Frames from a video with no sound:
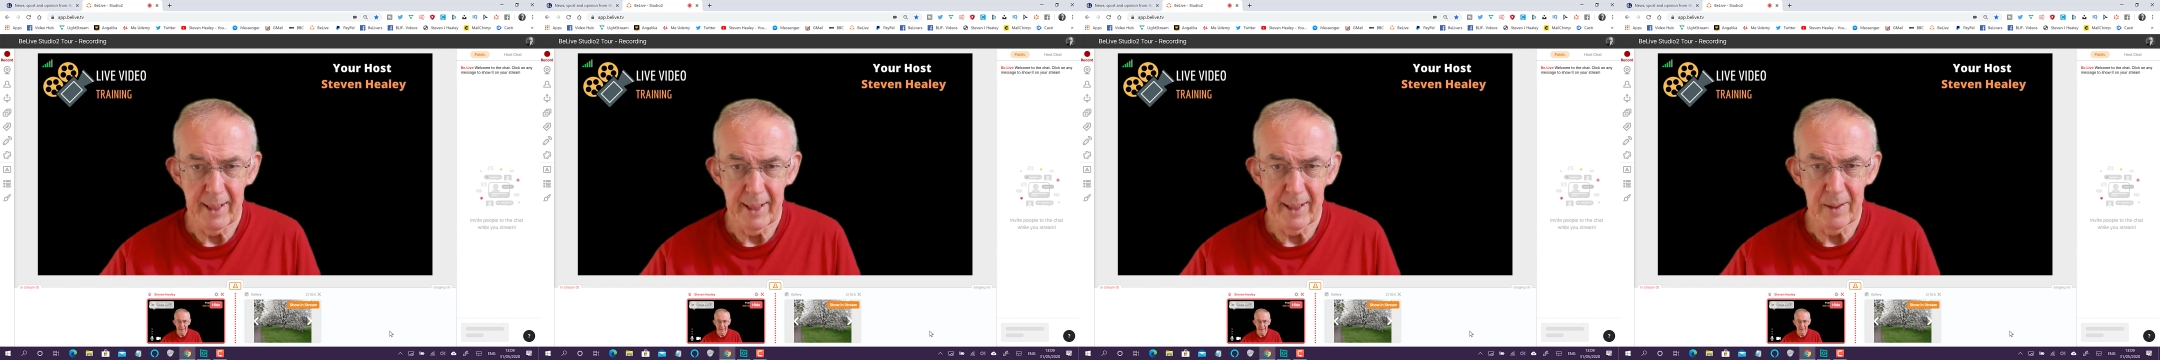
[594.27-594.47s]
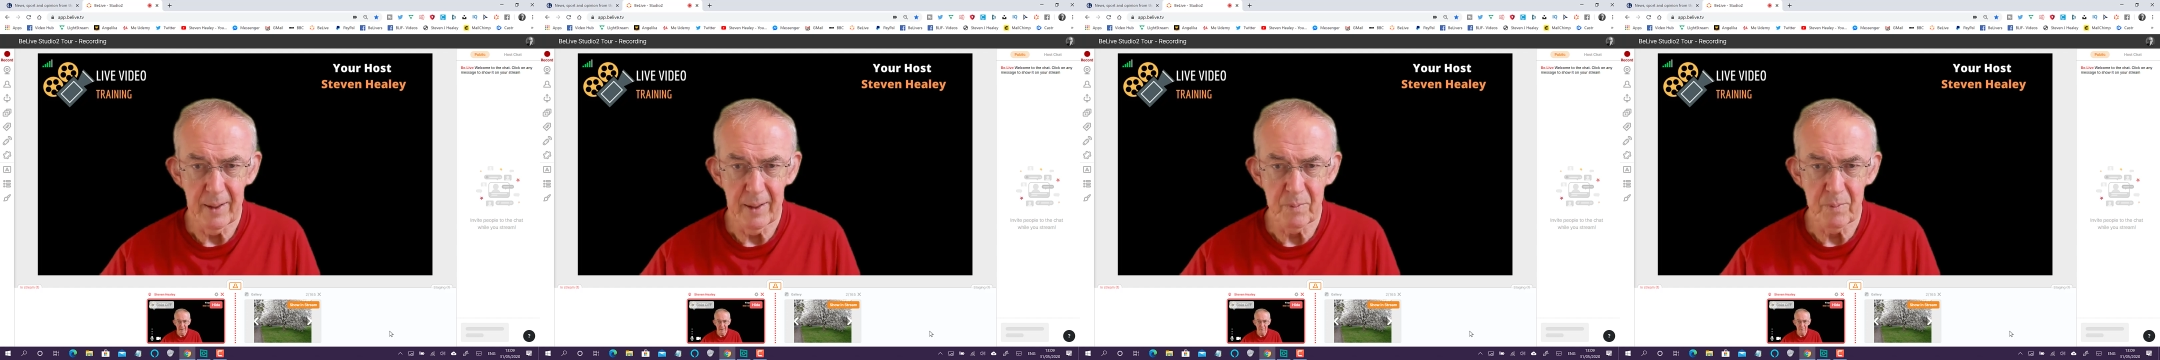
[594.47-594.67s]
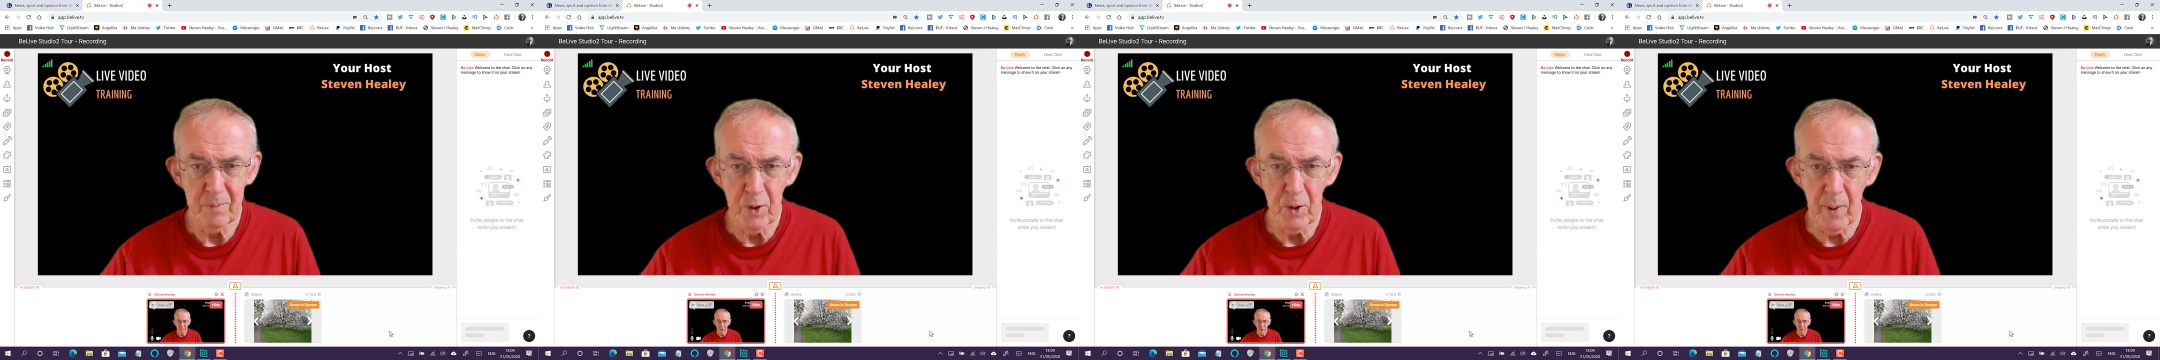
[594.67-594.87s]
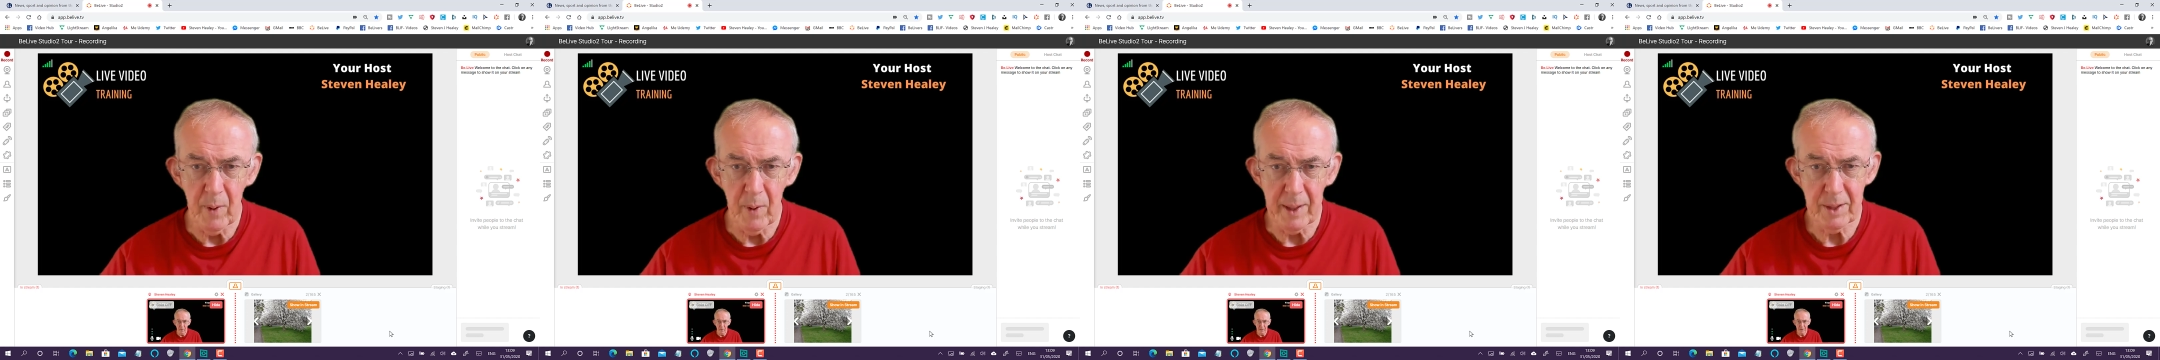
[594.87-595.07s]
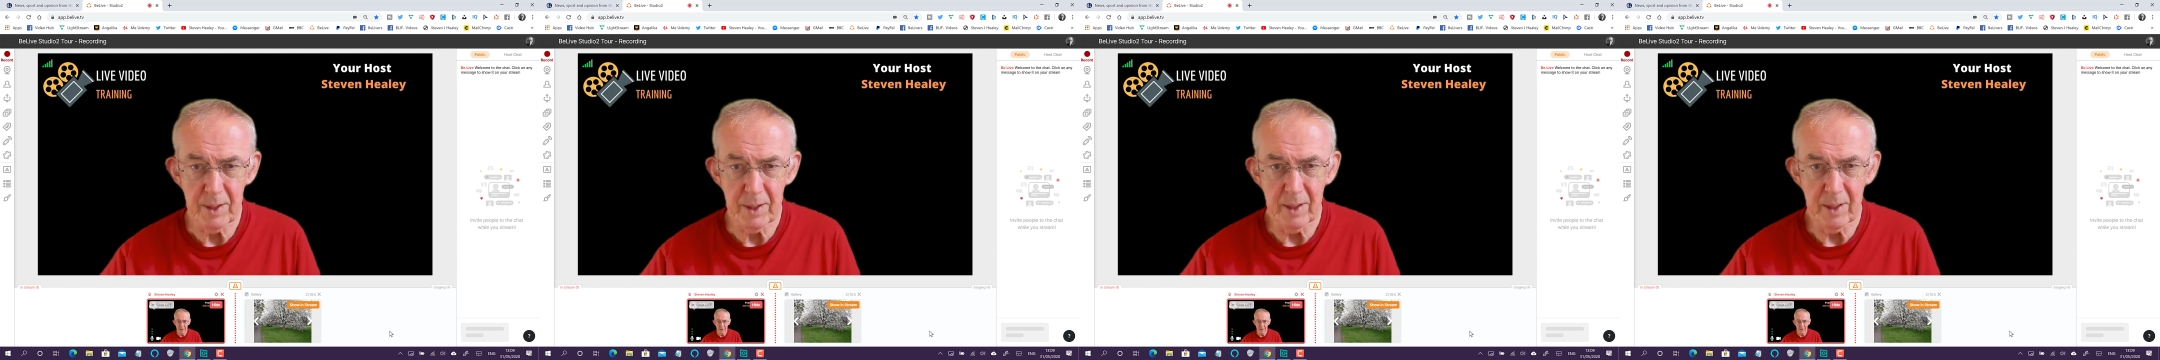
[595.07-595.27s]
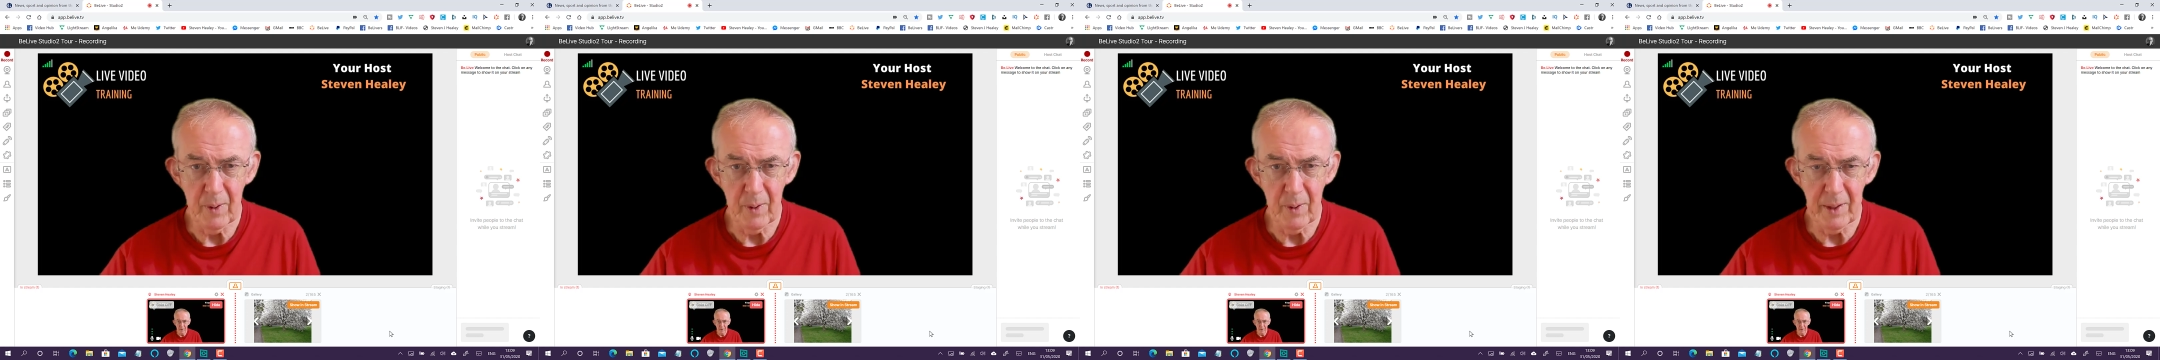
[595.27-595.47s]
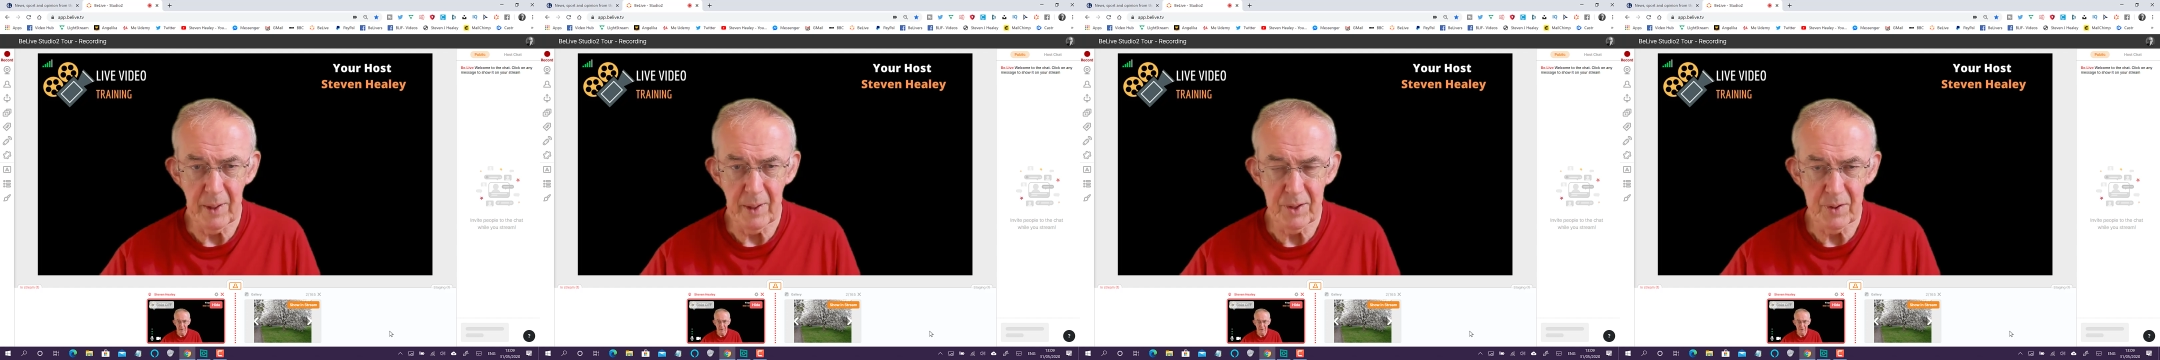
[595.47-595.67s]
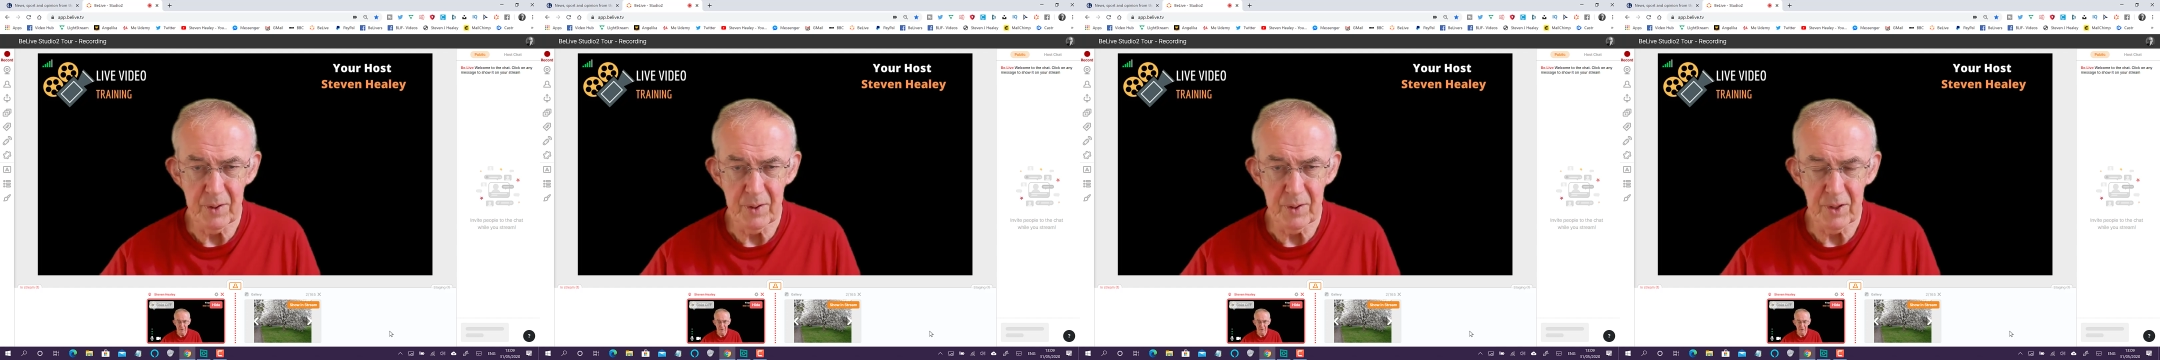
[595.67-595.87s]
Do answer the
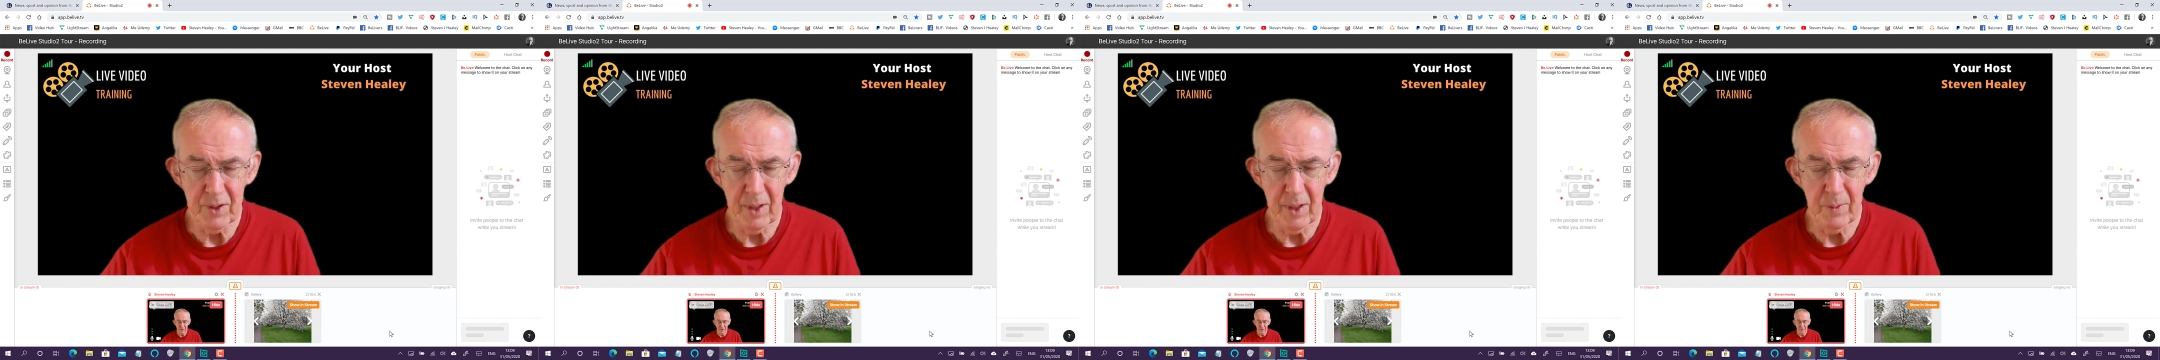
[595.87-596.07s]
questions though,